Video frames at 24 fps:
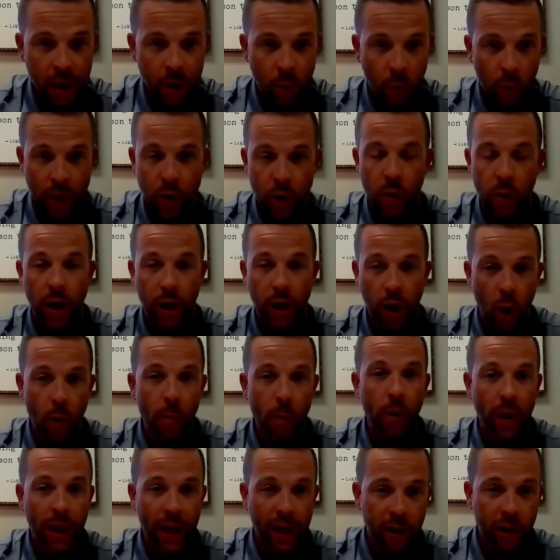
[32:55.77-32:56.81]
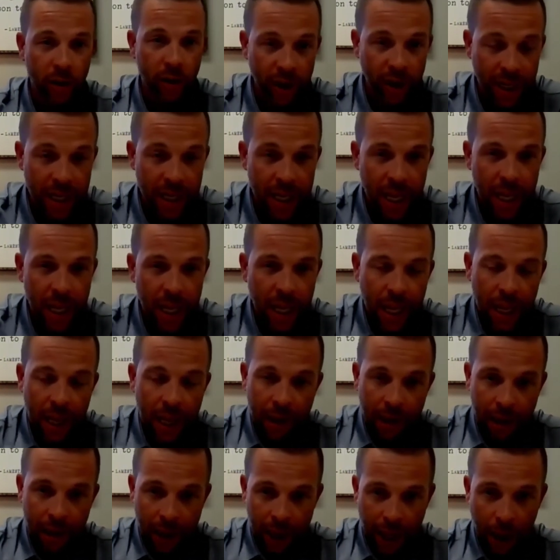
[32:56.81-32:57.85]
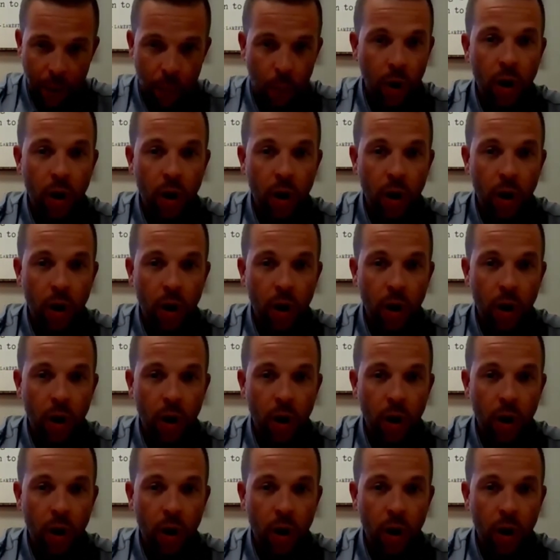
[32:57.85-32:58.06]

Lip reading: We do a global inquiry, and